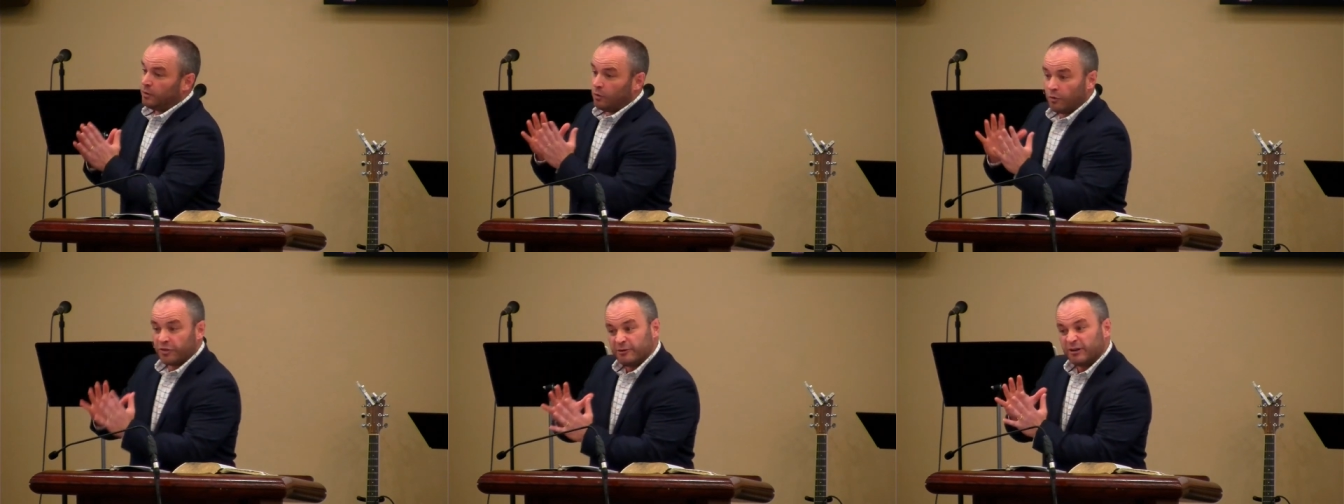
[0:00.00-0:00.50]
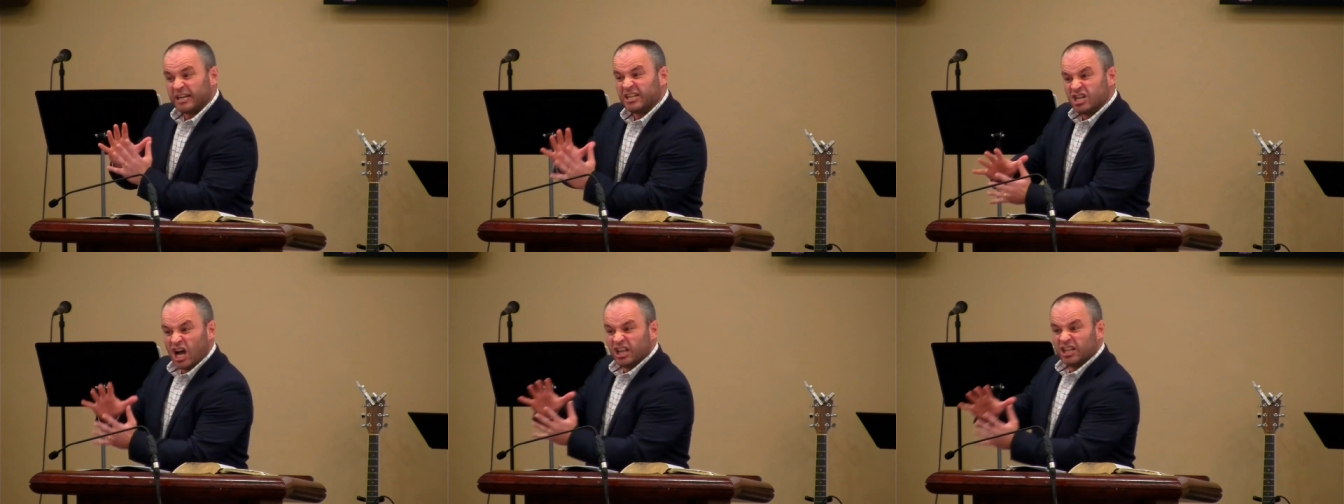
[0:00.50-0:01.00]
or they're
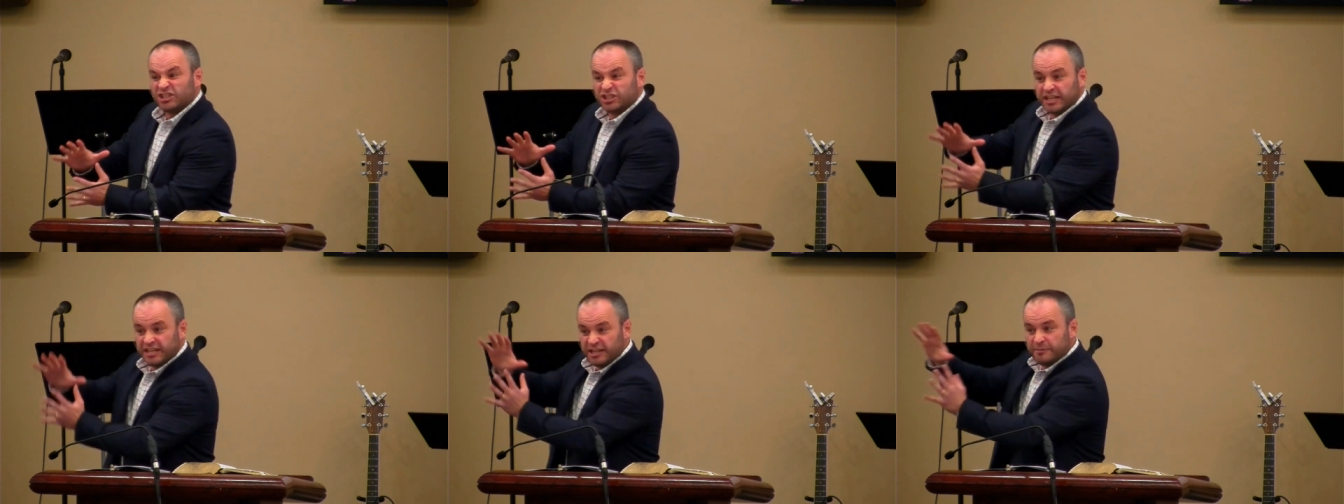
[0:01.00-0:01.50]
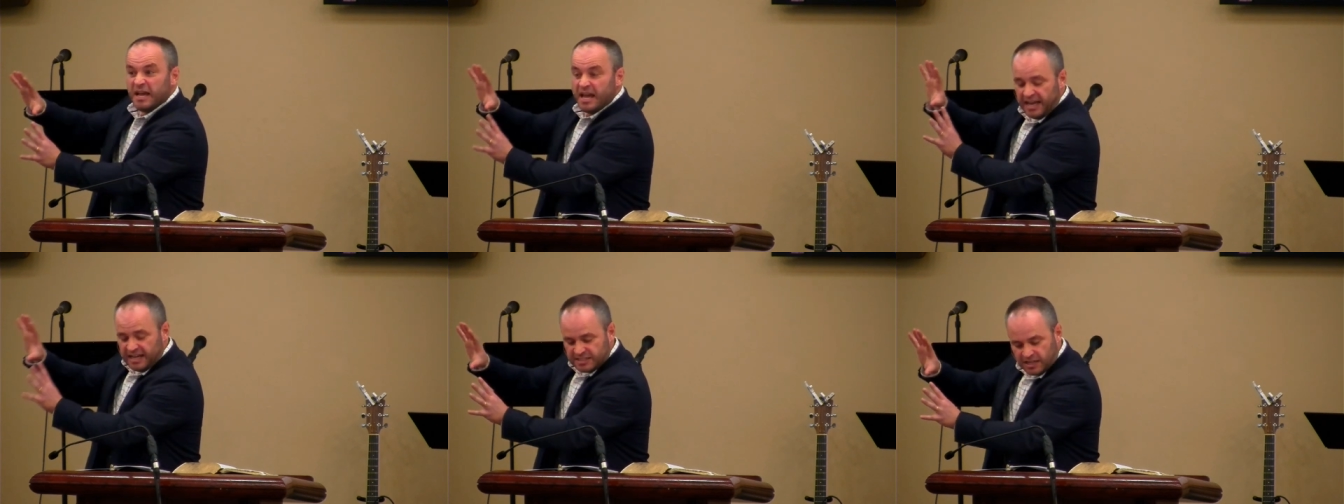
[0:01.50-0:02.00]
acknowledging him
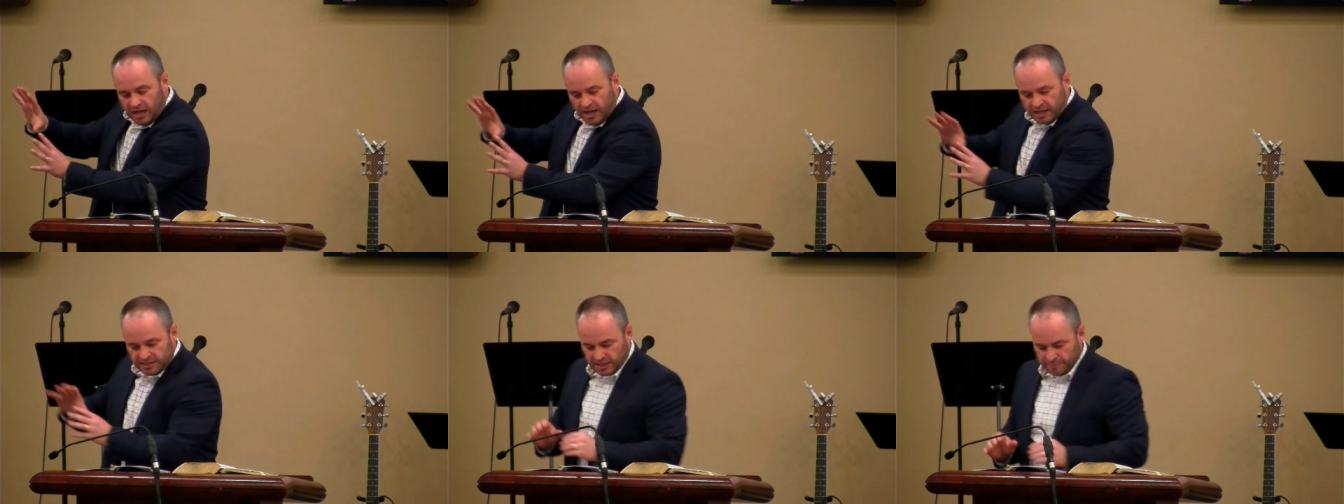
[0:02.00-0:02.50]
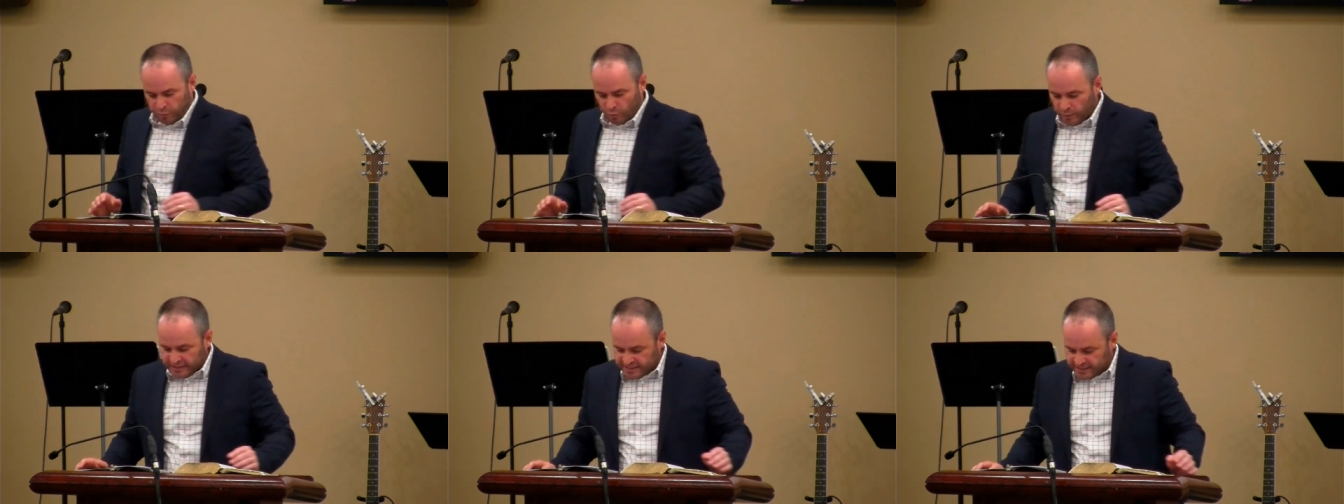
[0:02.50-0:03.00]
as God's
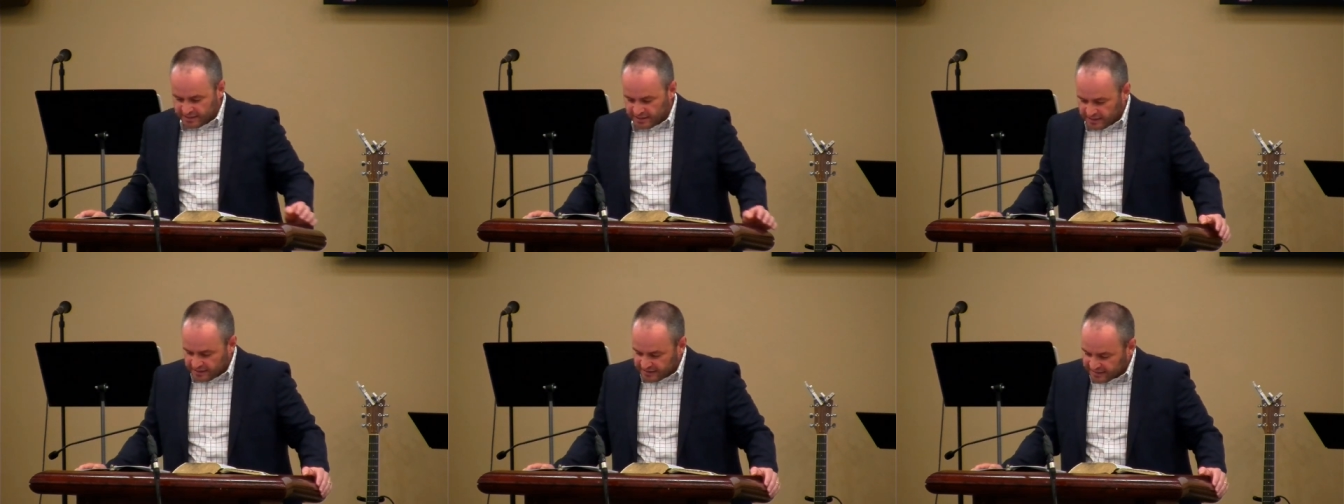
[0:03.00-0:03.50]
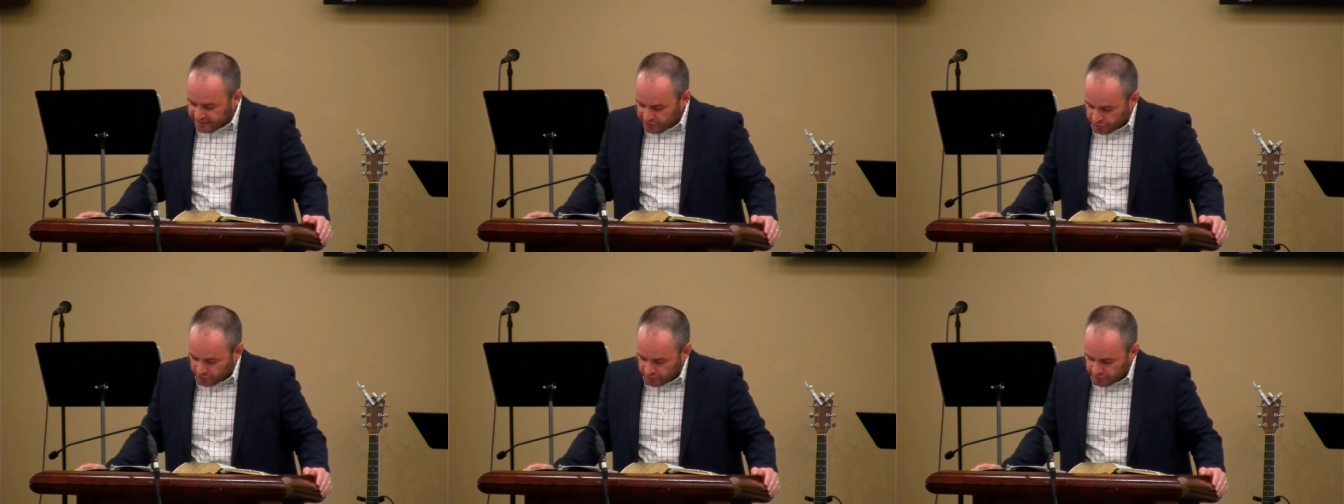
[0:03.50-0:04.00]
appointed
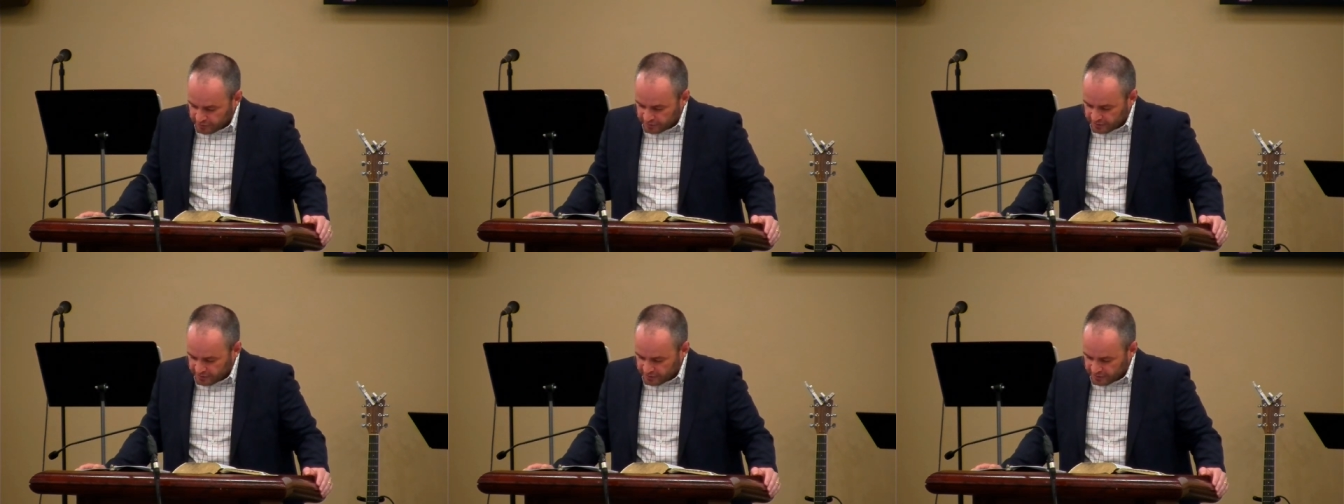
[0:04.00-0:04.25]
leader.